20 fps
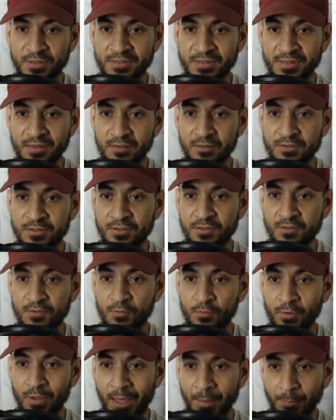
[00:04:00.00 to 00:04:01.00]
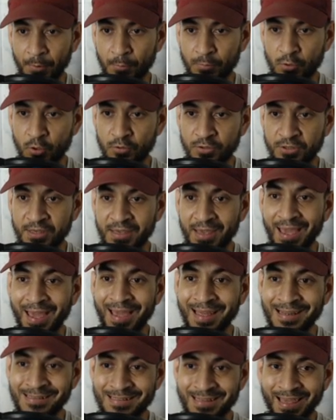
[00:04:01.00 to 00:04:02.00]
cells through apoptotic
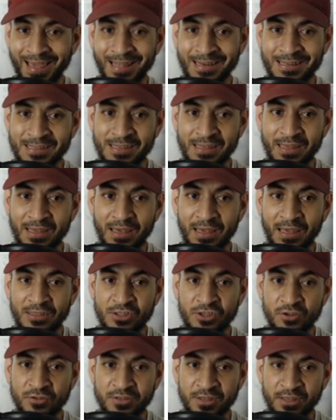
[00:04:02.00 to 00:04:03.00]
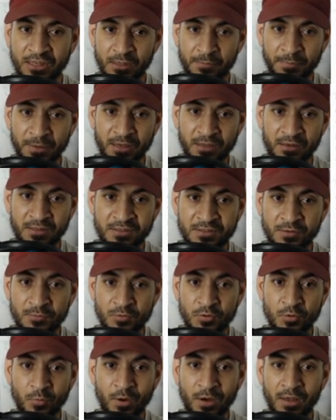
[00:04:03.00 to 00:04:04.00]
and anti-angiogenic
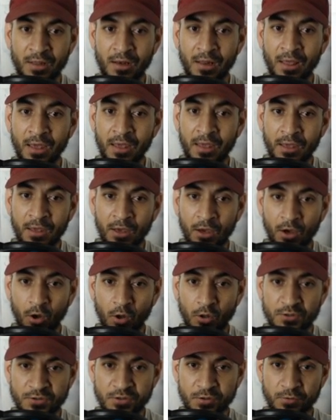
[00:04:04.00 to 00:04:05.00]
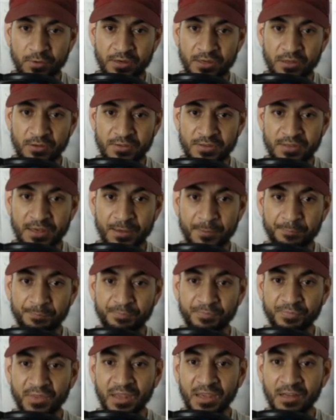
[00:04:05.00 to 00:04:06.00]
mechanisms while also reducing
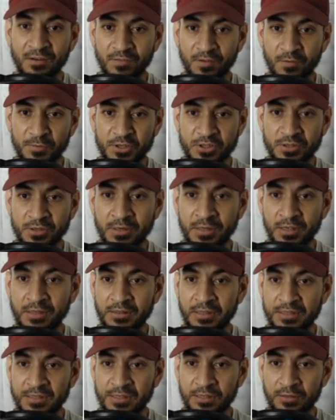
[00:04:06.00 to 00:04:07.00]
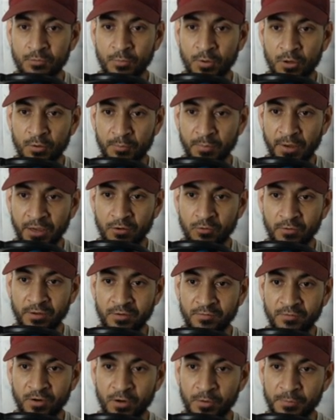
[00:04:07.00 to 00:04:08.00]
inflammation in the tumor
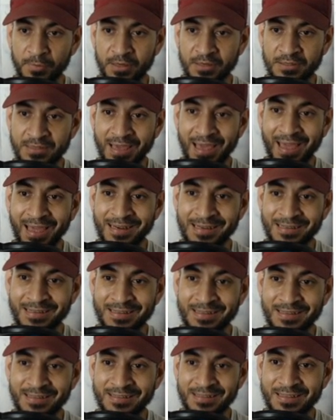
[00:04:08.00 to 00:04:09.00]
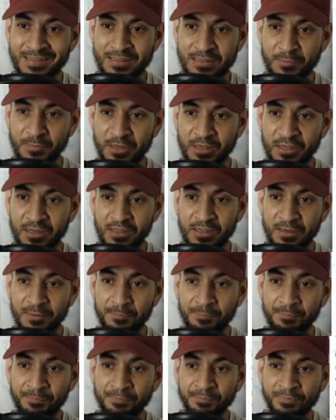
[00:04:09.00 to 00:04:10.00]
microenvironment and systemically.
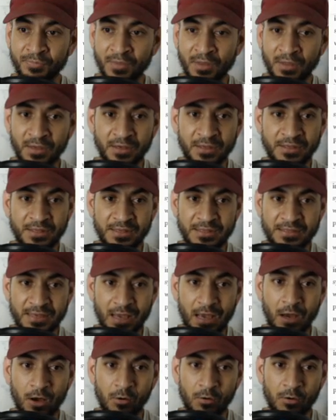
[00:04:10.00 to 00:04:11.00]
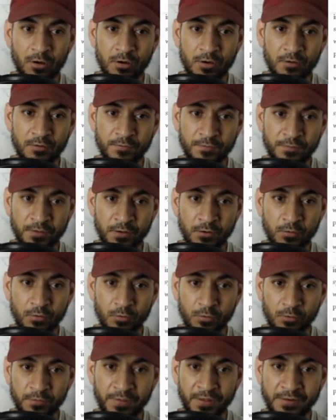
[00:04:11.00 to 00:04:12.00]
It is our
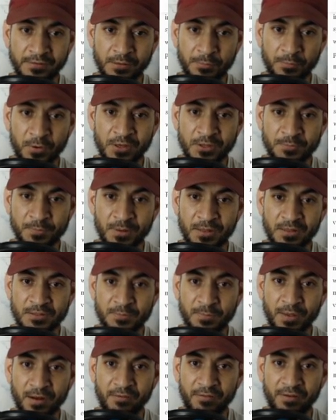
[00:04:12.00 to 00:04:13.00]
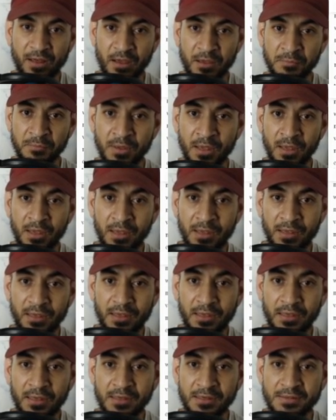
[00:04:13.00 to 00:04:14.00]
view that the Press Pulse paradigm
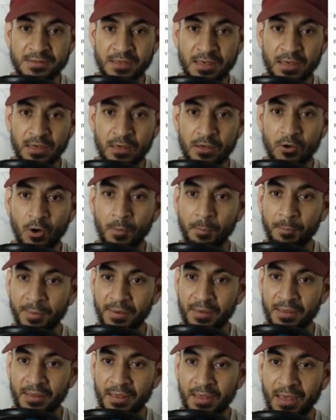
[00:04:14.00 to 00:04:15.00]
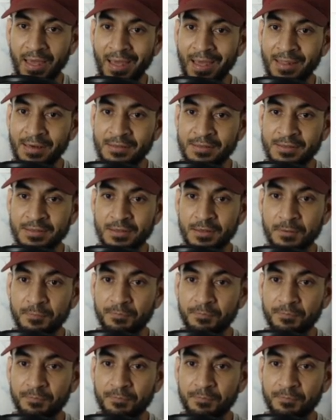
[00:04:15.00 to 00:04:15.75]
is a compelling and